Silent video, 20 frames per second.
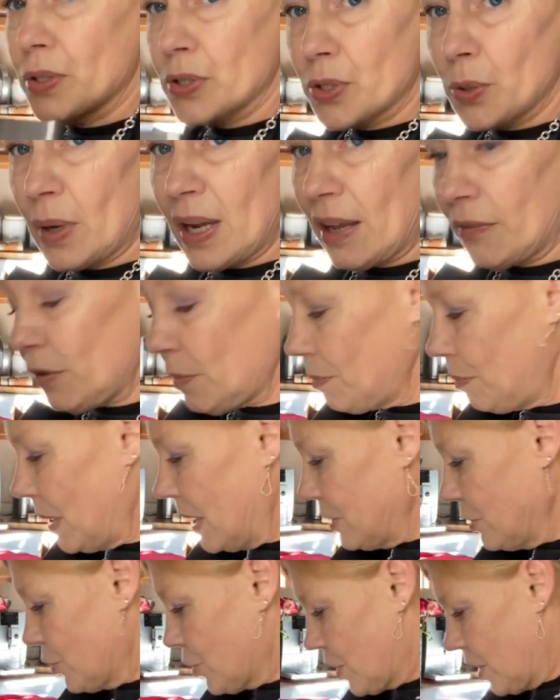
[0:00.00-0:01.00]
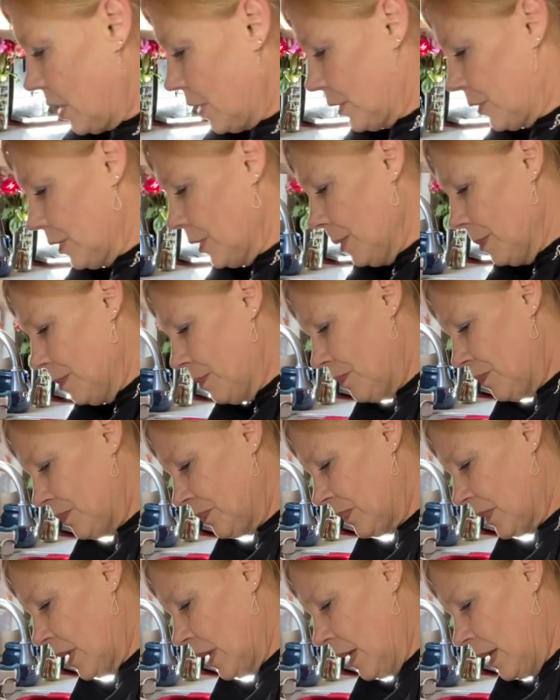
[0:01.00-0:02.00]
So I have a bench cutter,
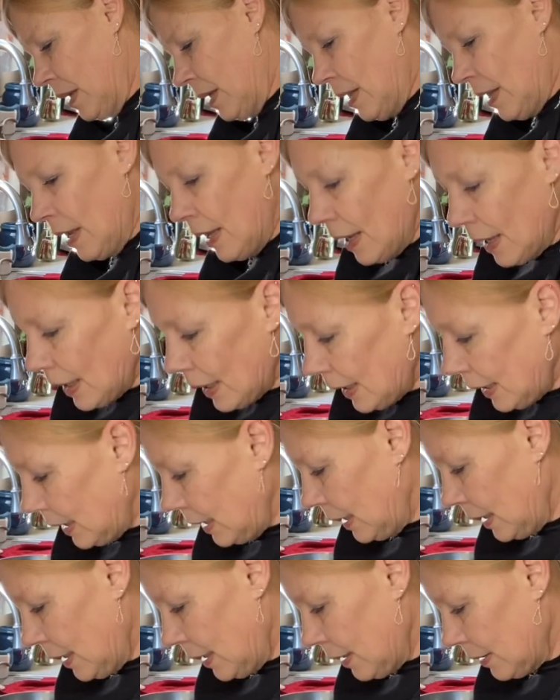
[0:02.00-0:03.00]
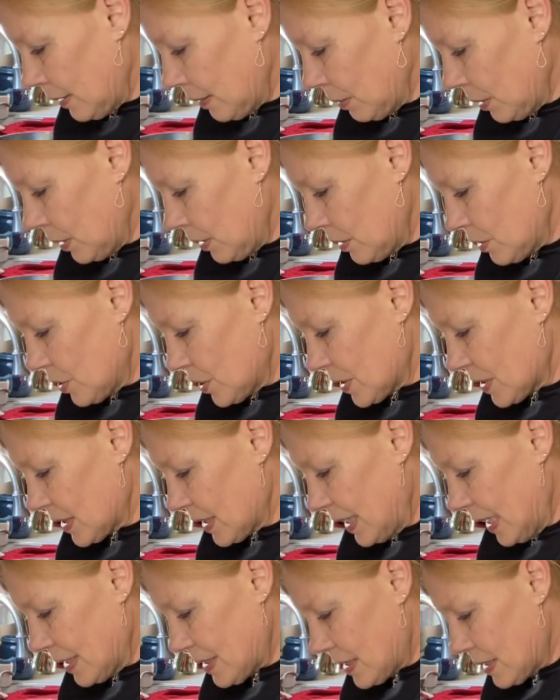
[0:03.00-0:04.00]
and I'm gonna just
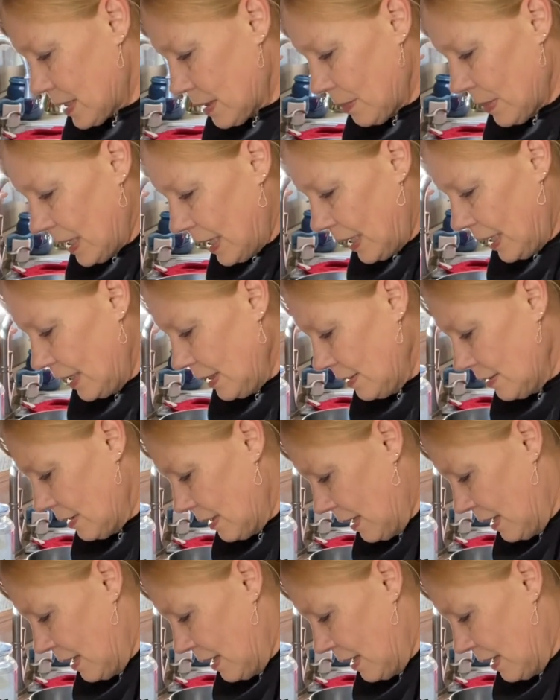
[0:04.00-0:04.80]
guesstimate